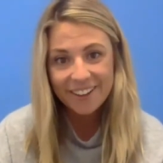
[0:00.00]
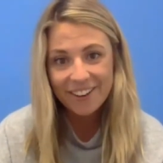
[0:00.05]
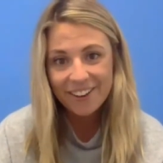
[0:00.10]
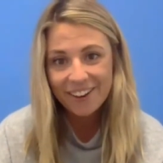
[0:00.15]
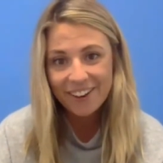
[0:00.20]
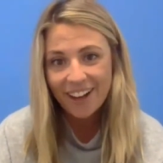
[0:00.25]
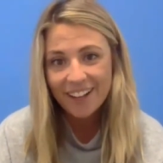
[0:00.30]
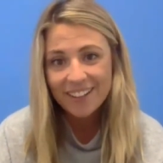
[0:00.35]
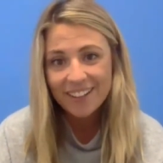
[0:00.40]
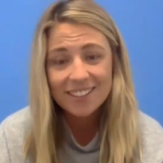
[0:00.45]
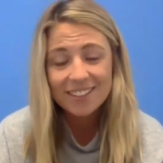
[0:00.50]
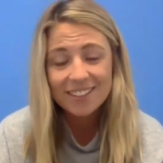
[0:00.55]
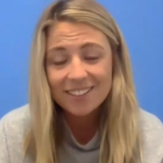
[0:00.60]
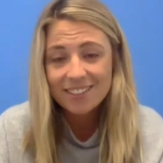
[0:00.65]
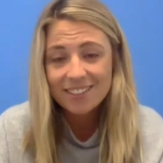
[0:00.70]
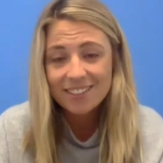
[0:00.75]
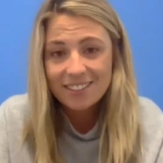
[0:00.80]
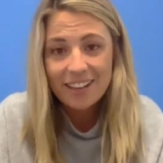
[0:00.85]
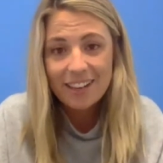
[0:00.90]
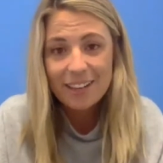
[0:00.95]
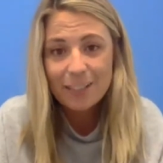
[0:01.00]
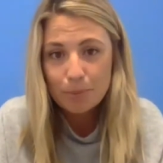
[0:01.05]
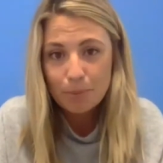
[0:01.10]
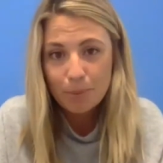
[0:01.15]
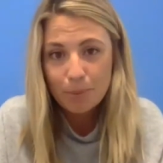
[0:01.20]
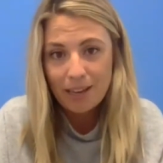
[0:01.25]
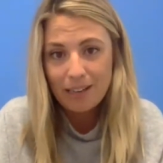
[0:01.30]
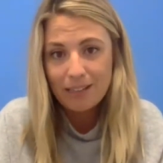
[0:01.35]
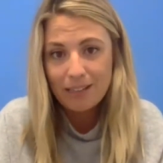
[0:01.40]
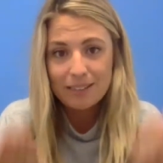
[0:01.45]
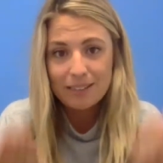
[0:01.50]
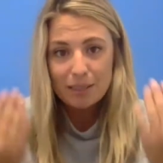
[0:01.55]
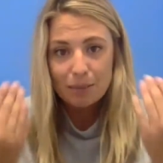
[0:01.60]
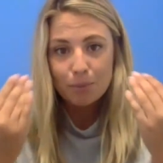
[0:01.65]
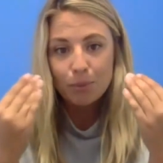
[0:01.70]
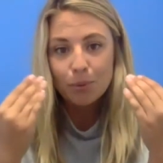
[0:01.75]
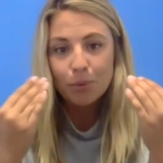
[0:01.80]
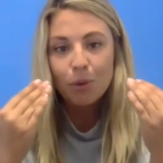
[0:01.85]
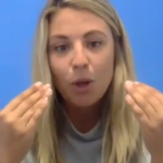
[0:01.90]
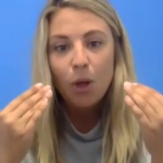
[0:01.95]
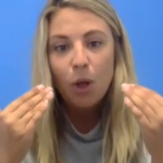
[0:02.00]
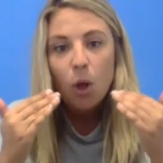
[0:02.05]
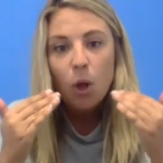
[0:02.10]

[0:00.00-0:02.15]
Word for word: you guys. It's just like it's plain and simple.